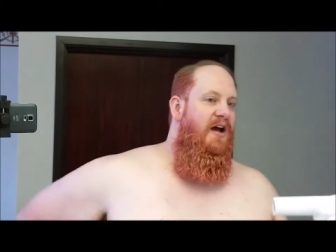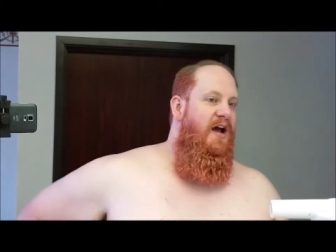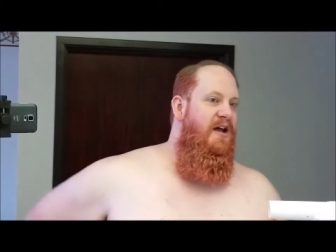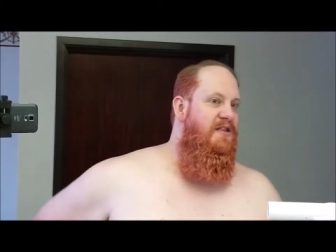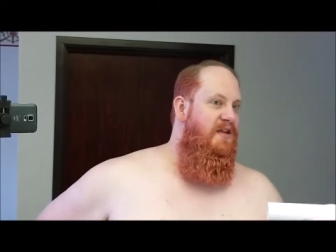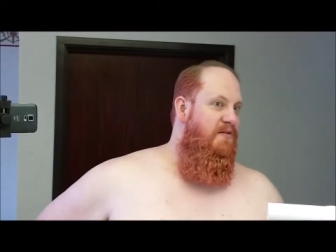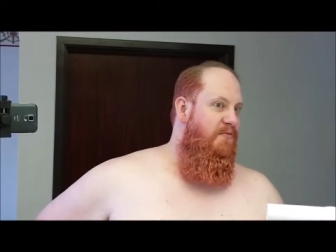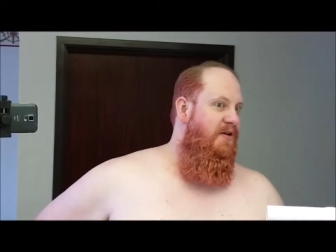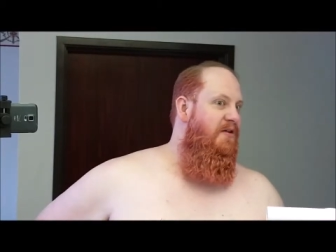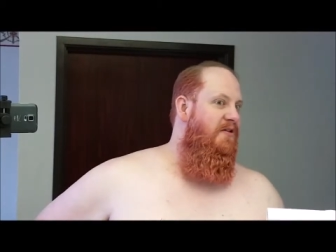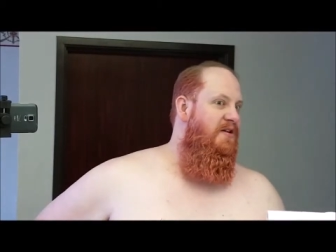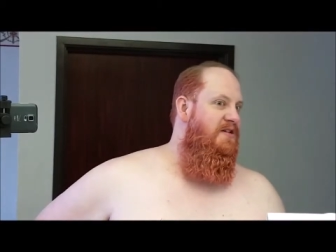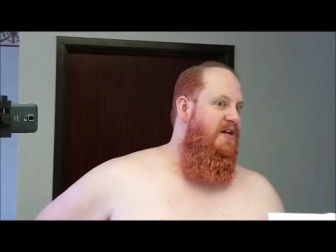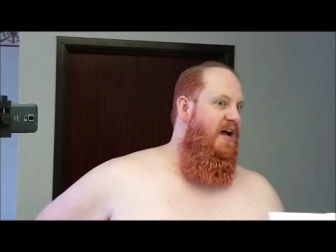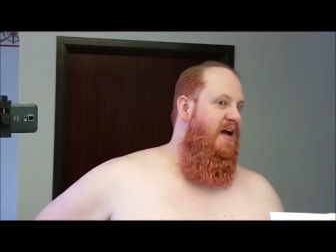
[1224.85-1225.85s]
And then we're
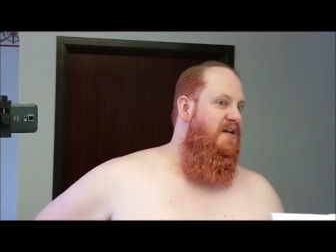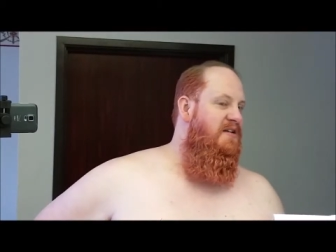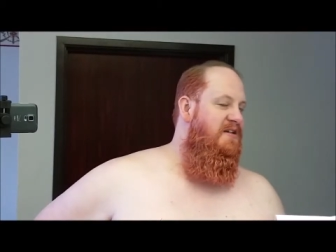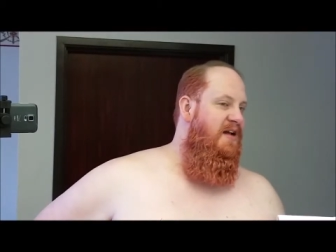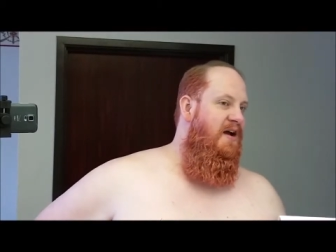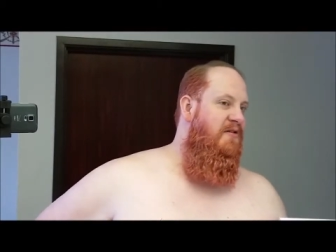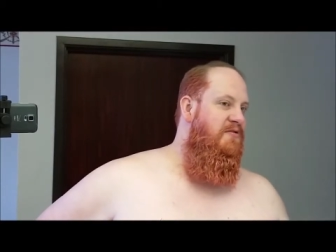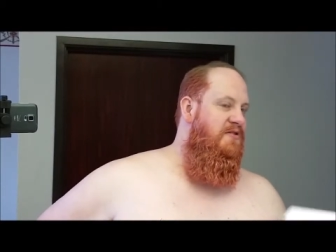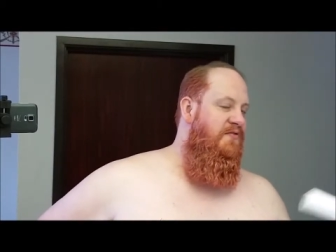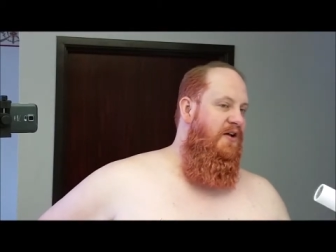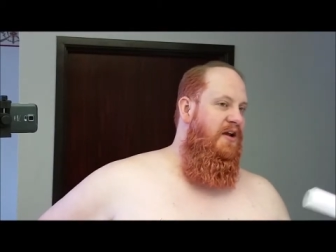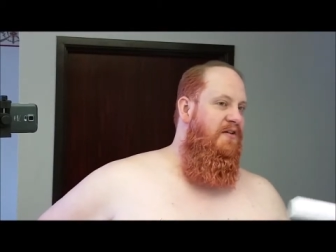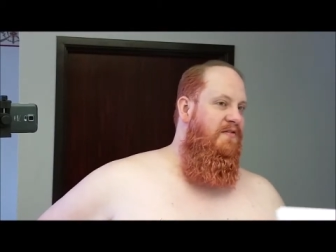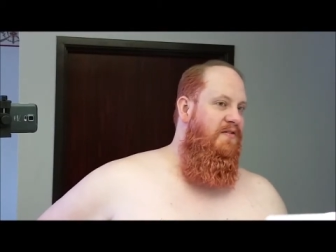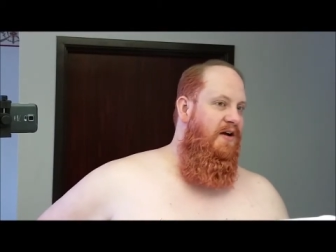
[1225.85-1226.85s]
going to act it out if
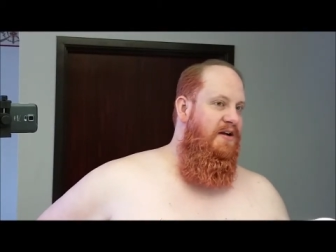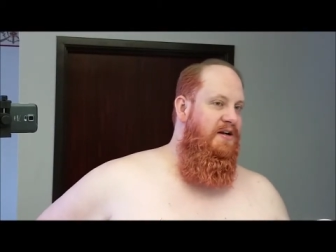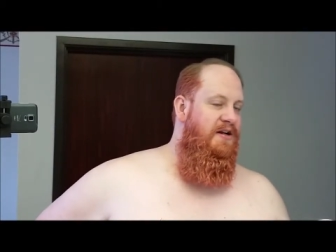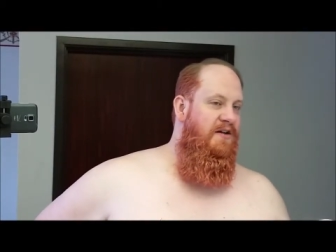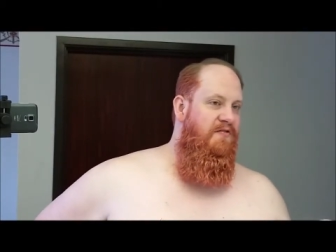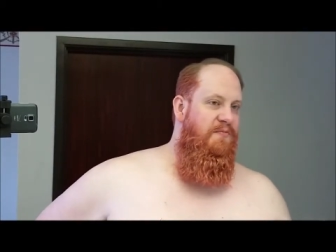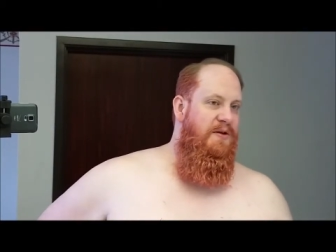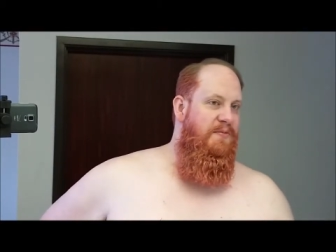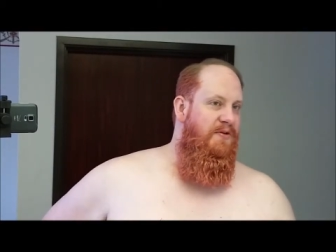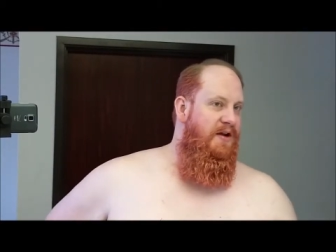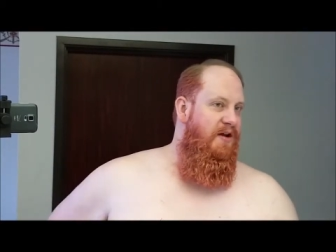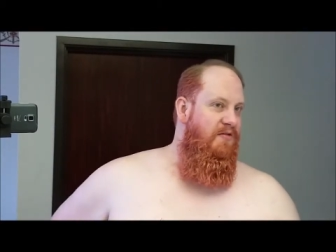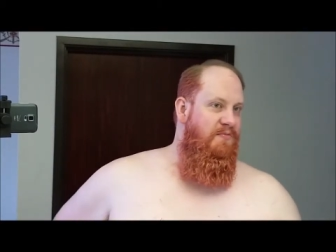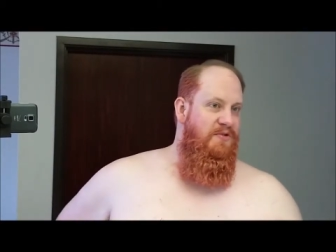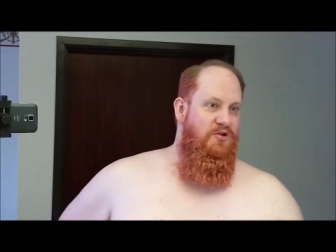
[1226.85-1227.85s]
I can find enough people to
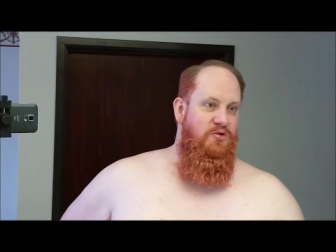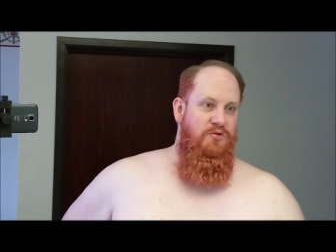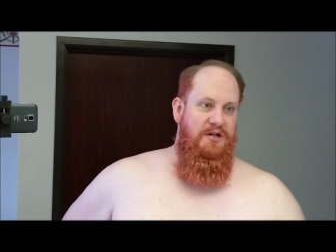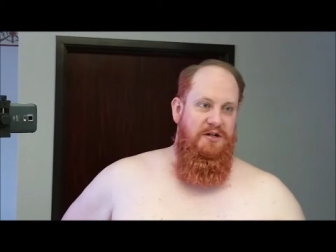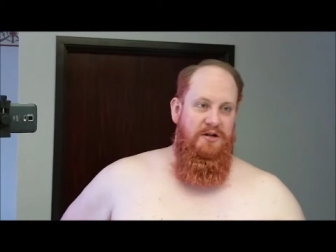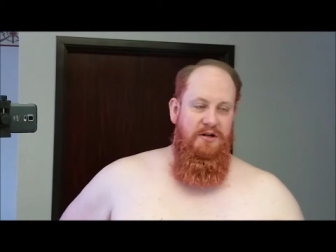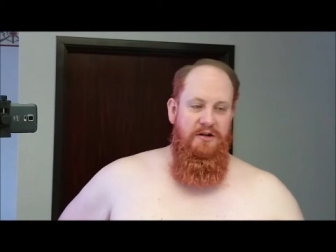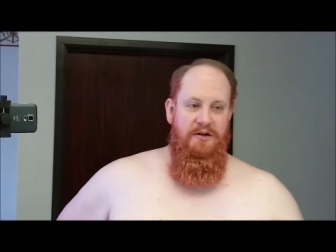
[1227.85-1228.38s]
help me shoot it.